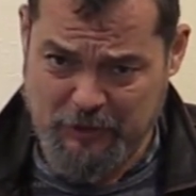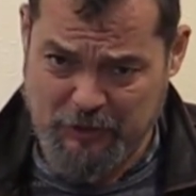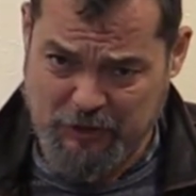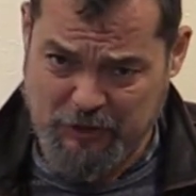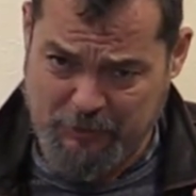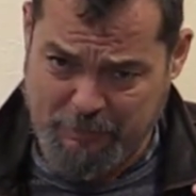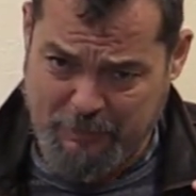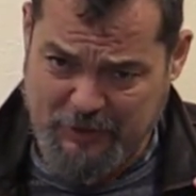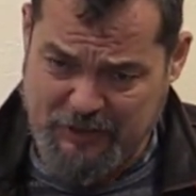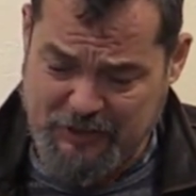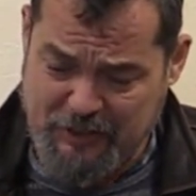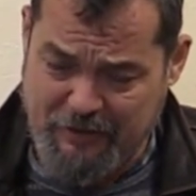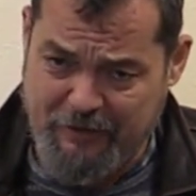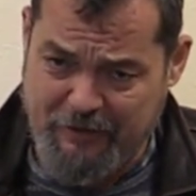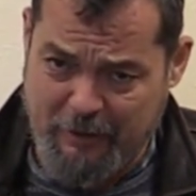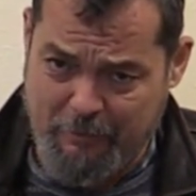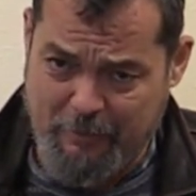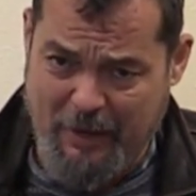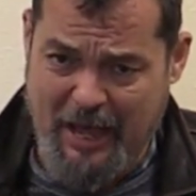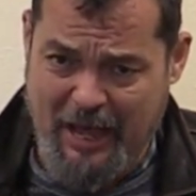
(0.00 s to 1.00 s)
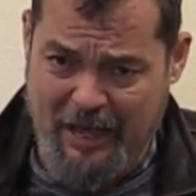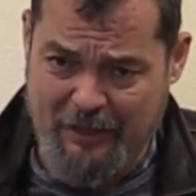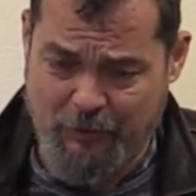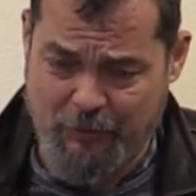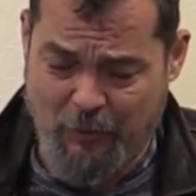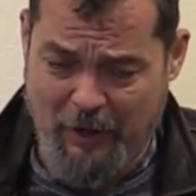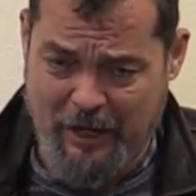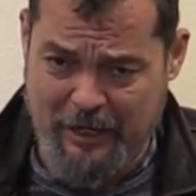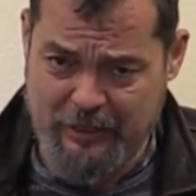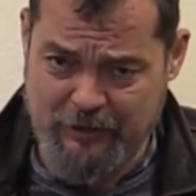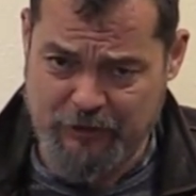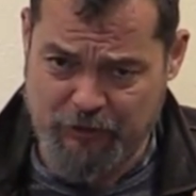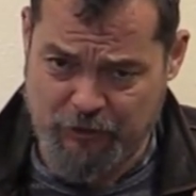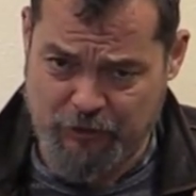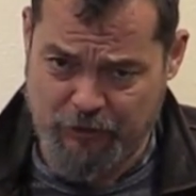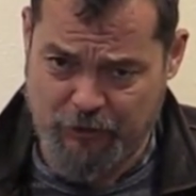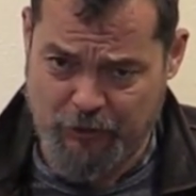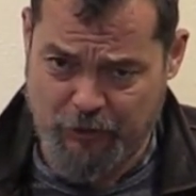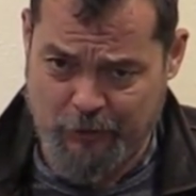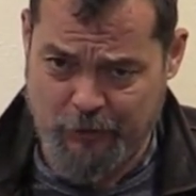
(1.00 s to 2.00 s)
Specific pathways
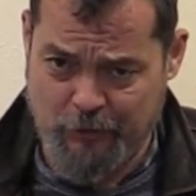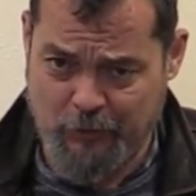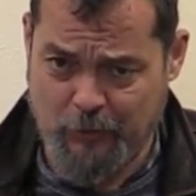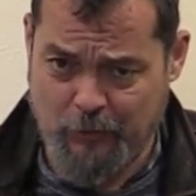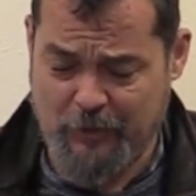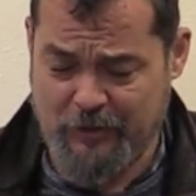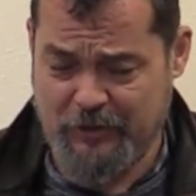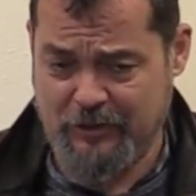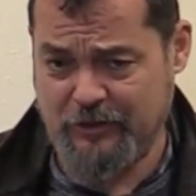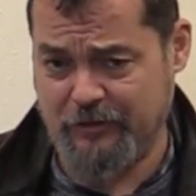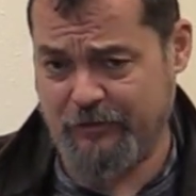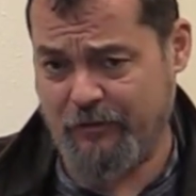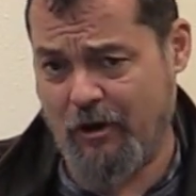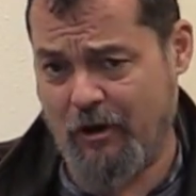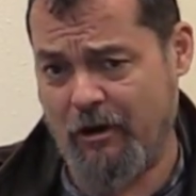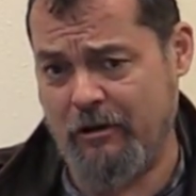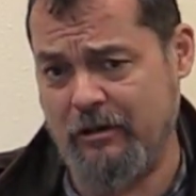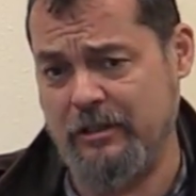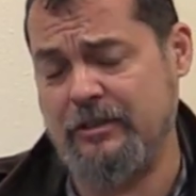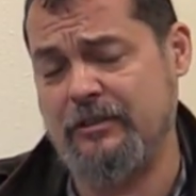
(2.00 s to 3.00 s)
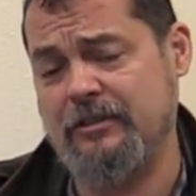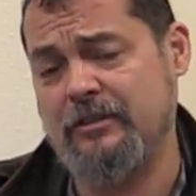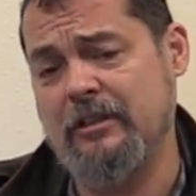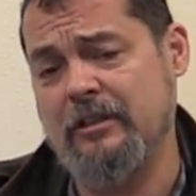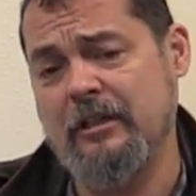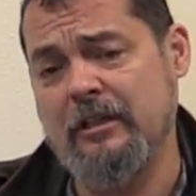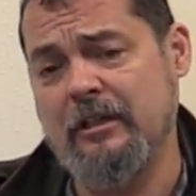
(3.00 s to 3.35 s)
to do with this virus.